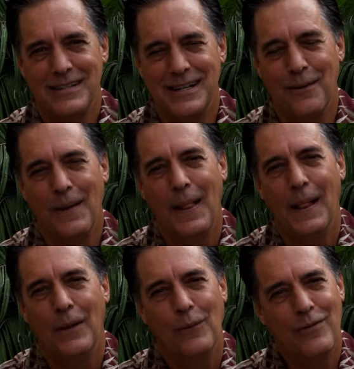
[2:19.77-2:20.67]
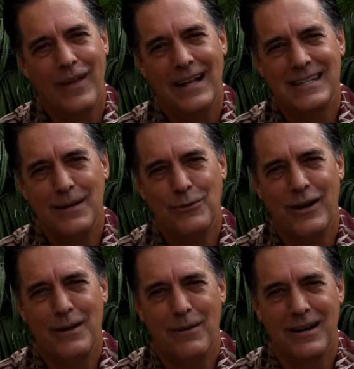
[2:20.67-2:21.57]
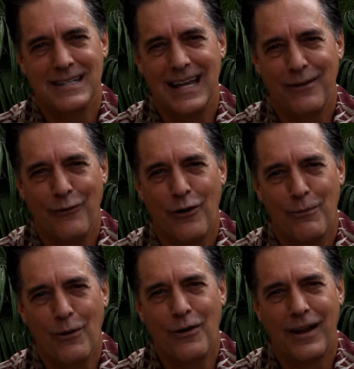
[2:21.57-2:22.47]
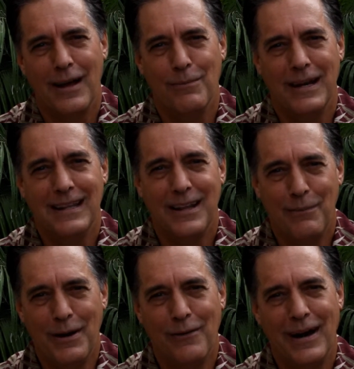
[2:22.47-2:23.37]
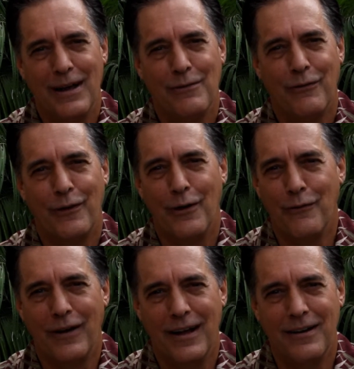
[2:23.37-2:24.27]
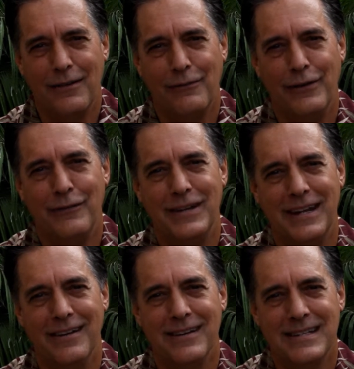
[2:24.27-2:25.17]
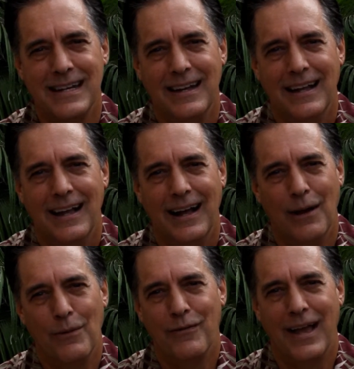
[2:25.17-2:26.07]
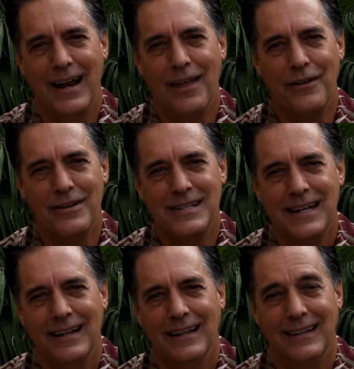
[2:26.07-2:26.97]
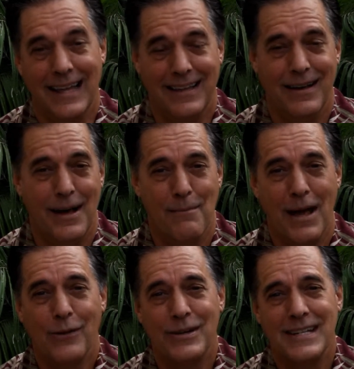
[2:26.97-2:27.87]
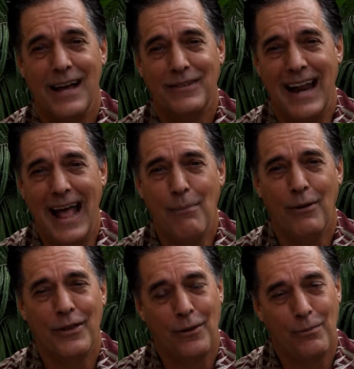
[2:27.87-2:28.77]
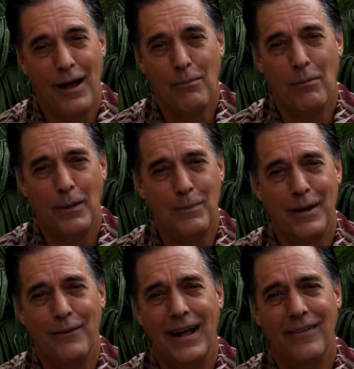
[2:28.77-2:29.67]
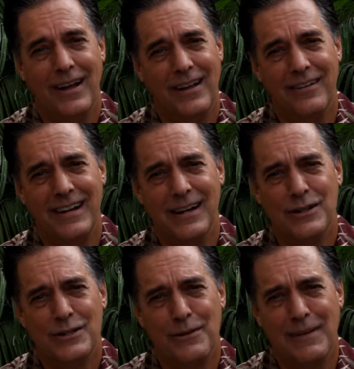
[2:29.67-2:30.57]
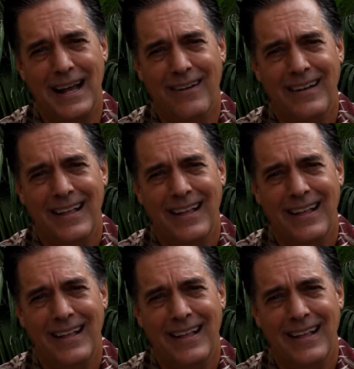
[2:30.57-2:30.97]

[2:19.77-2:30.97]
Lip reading: So we've got some trademarks like Ford Motor Company that have been around for over 150 years. We've got others like Microsoft and Apple that'll probably be around 100 years from now.